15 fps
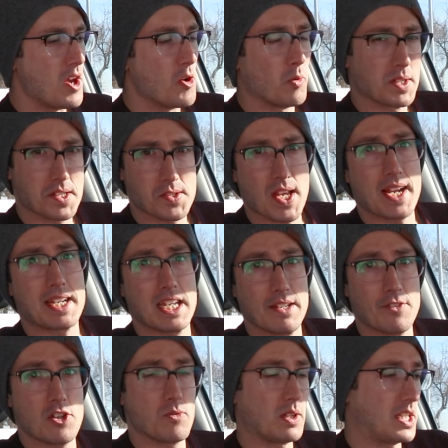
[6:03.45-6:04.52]
What does that
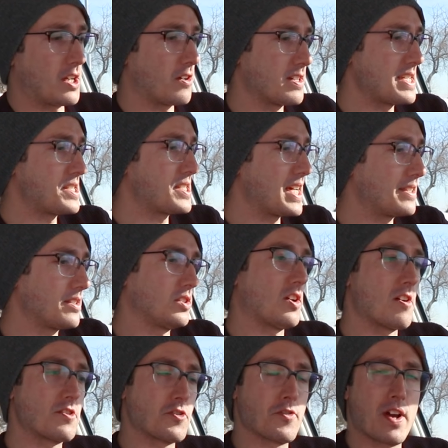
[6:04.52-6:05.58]
give you? Well, I already said the
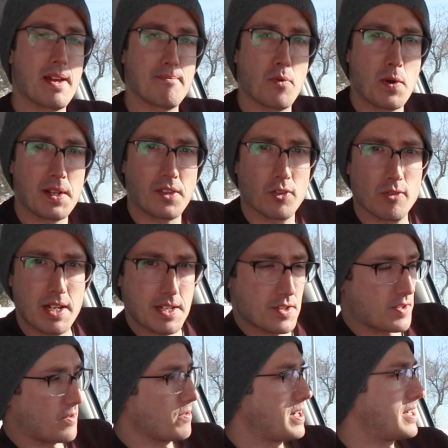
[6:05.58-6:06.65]
larger 9.3-inch
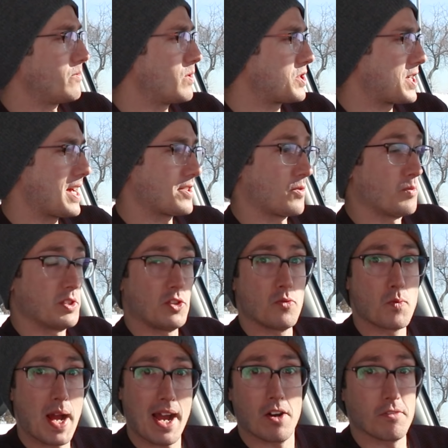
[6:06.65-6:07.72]
screen, which has a real
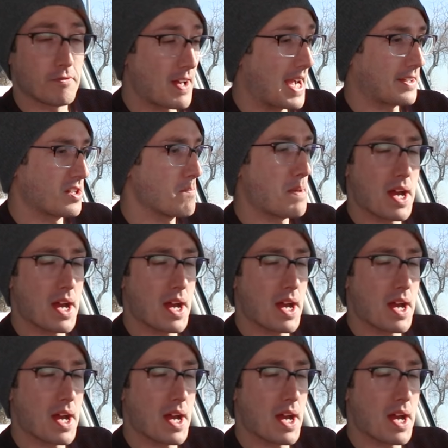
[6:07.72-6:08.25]
wow factor.